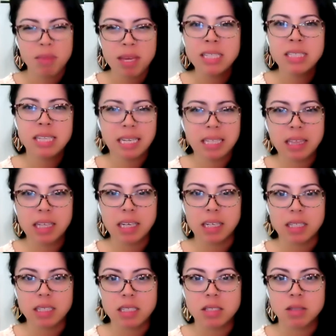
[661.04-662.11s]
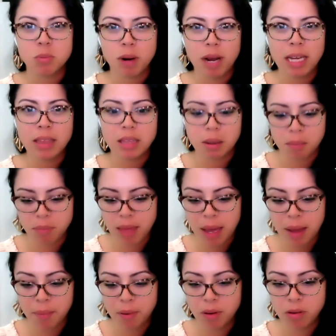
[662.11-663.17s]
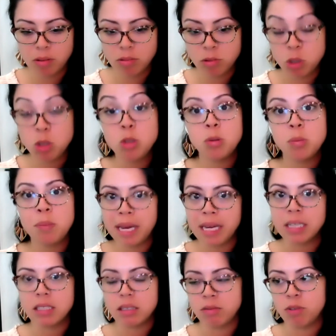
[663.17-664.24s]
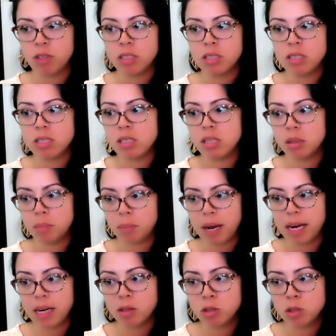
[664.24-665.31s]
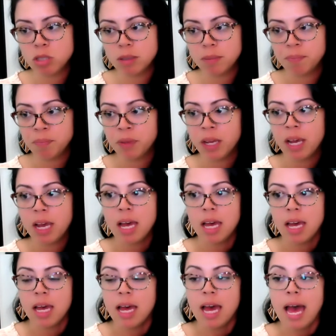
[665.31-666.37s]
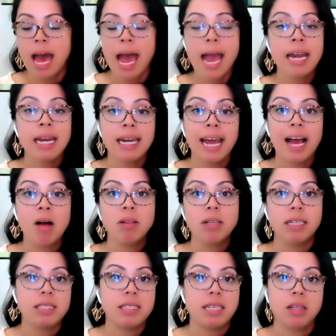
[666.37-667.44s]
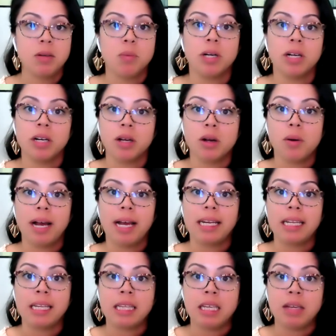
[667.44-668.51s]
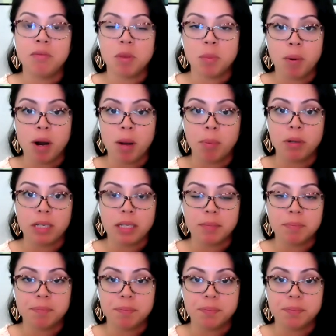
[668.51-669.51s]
Things like this, right? That do make a difference to the buyers. And now let's say that we're going to go ahead and leave the property.